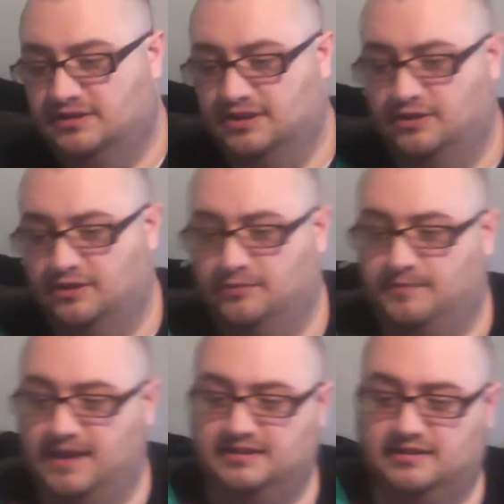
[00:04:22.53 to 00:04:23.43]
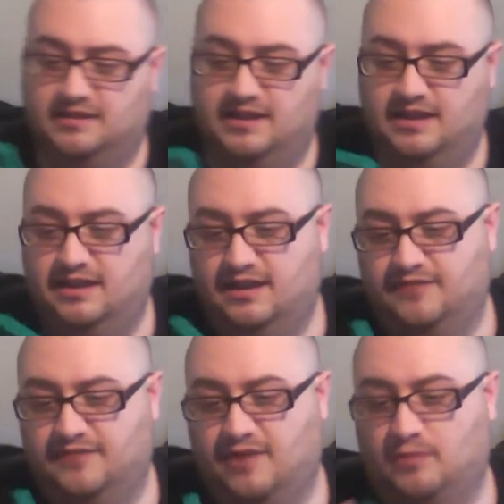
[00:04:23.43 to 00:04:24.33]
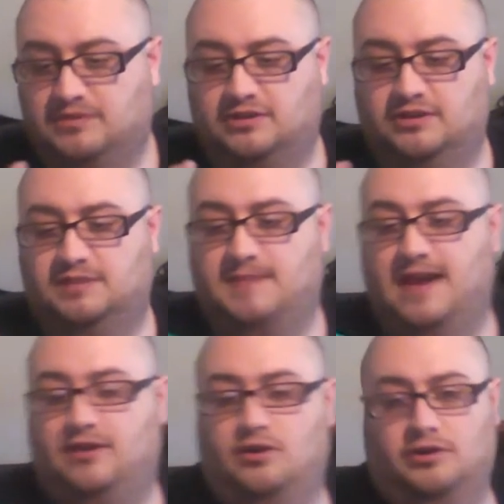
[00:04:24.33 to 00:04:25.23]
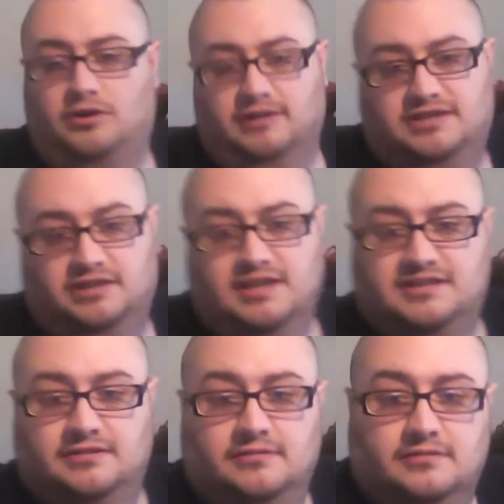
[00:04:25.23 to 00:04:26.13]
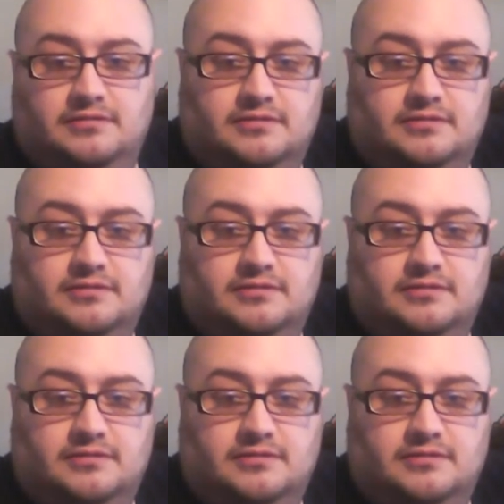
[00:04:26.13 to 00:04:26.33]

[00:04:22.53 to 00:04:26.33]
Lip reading: So basically, if I was to turn this back on and let you listen,